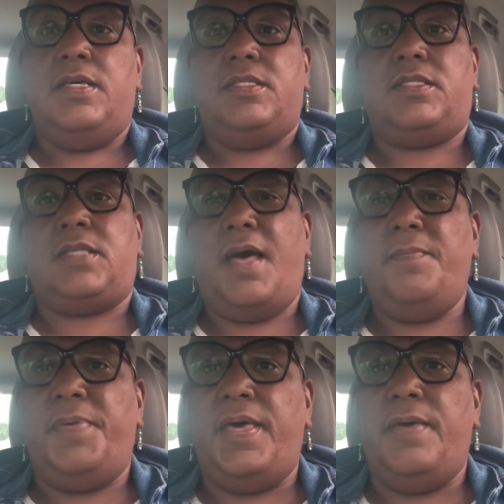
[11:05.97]

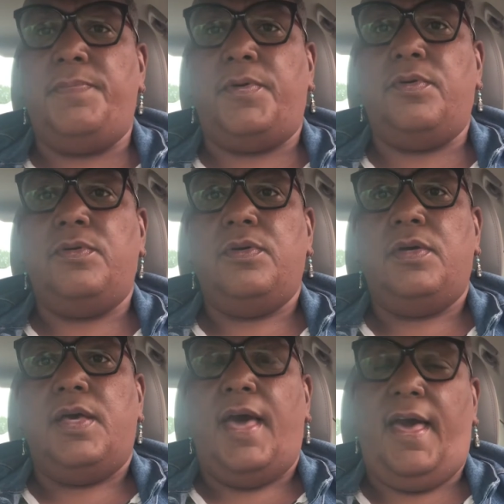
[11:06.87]
Some people
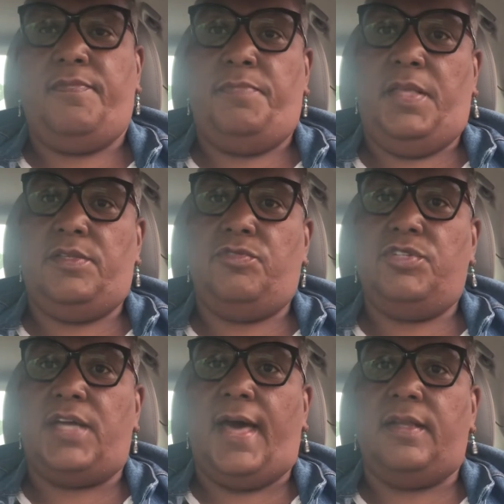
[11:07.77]
have mental
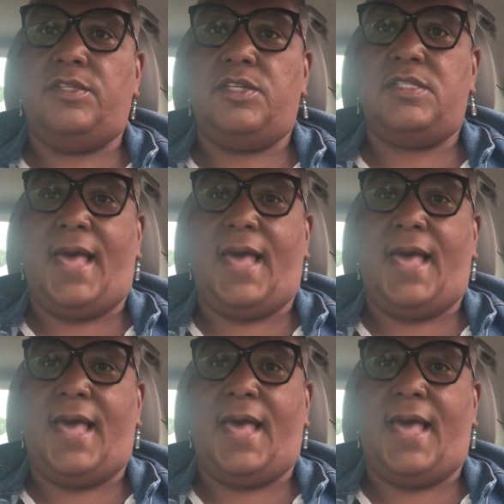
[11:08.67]
challenges